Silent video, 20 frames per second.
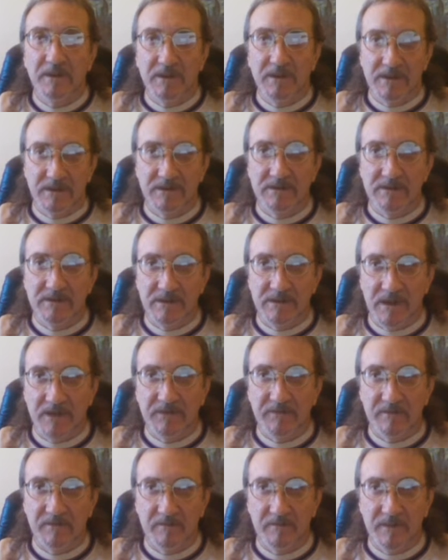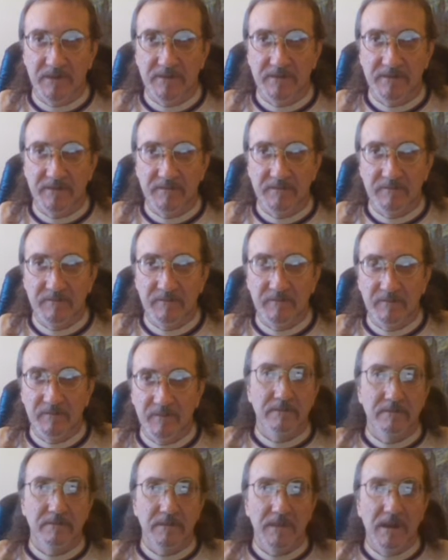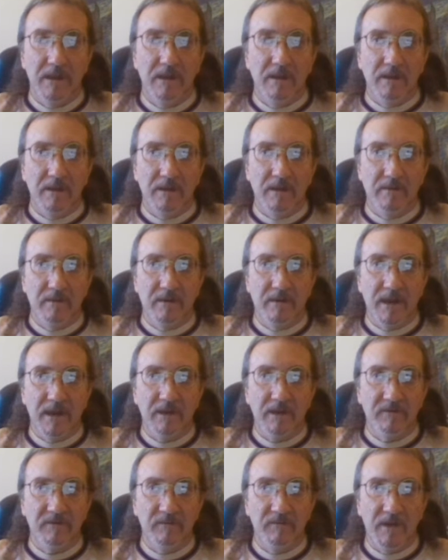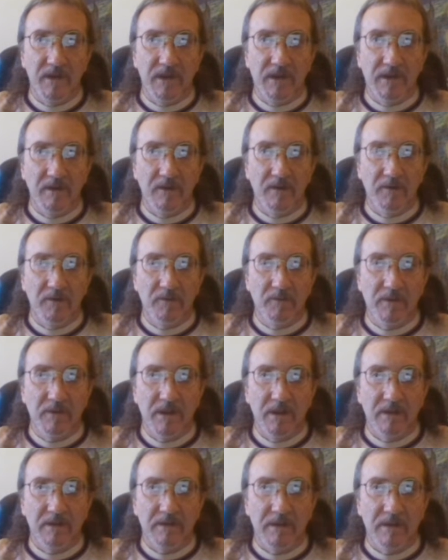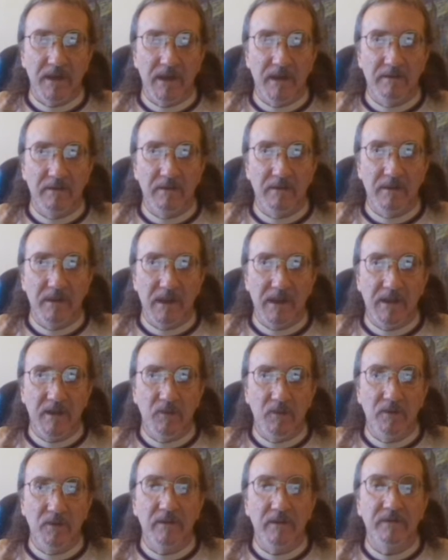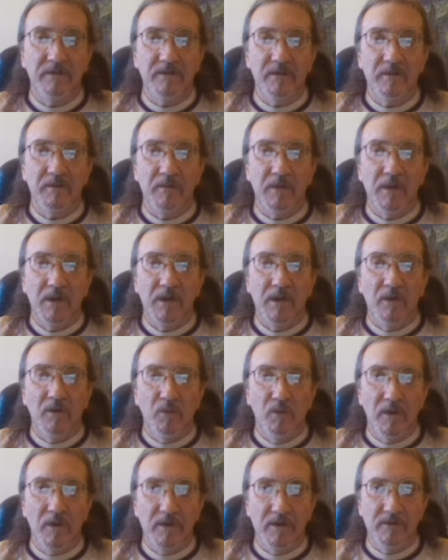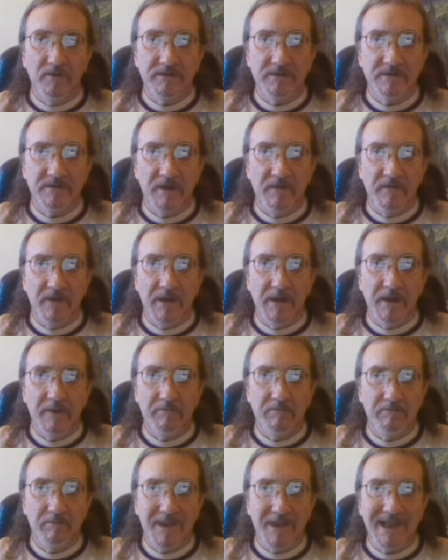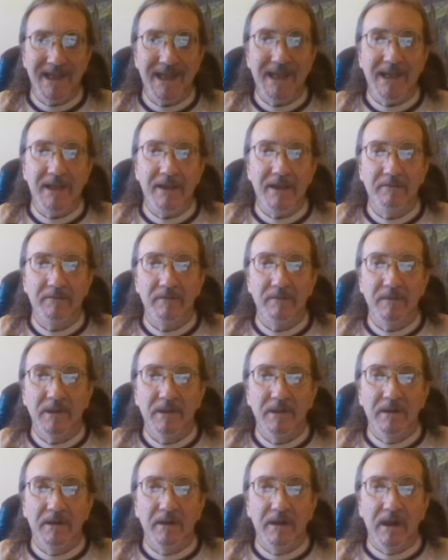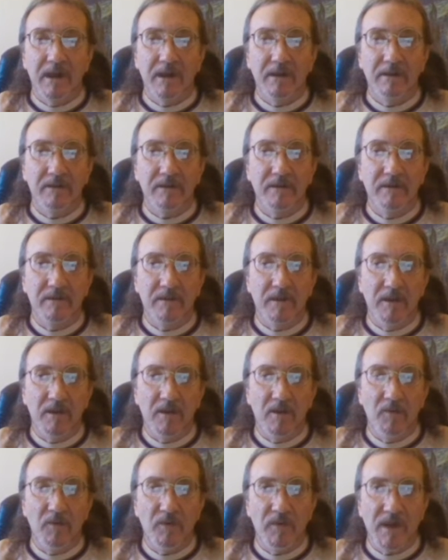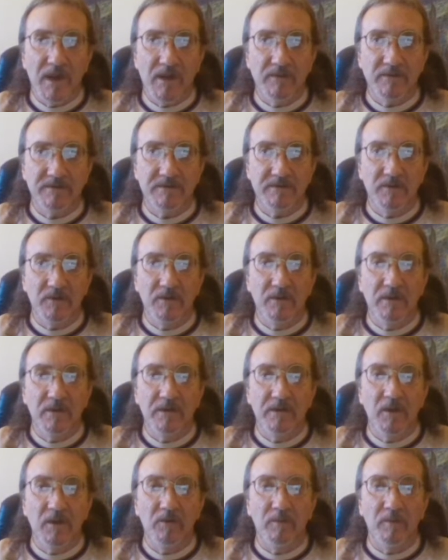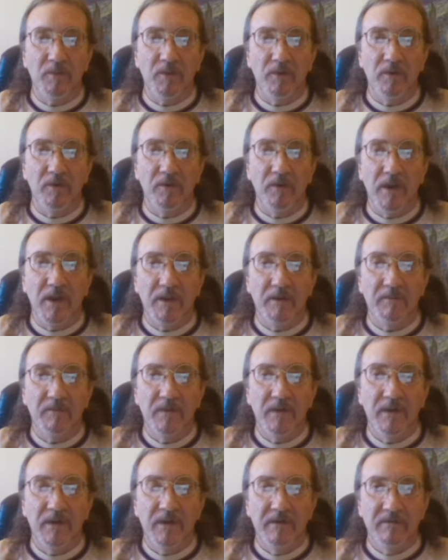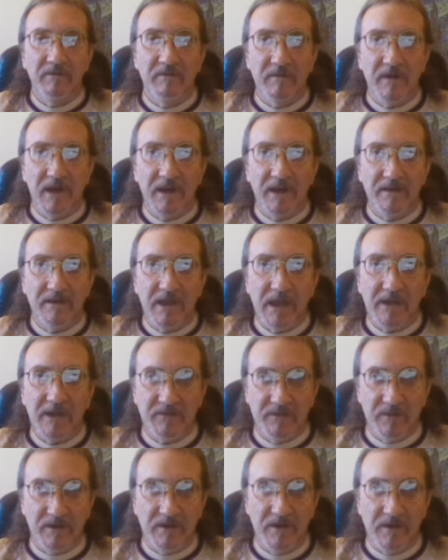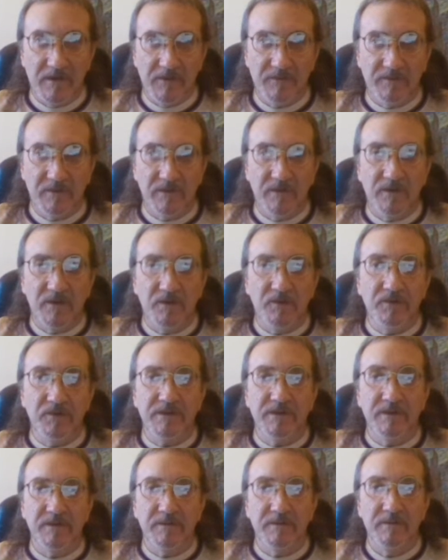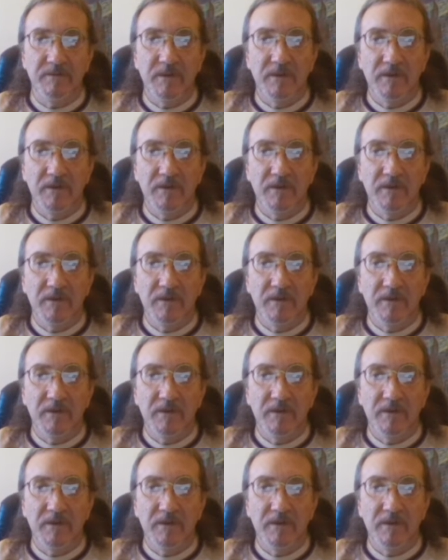adjustment. In the next video, titled equalism107b, I'll continue with how the student loan program violates the Constitution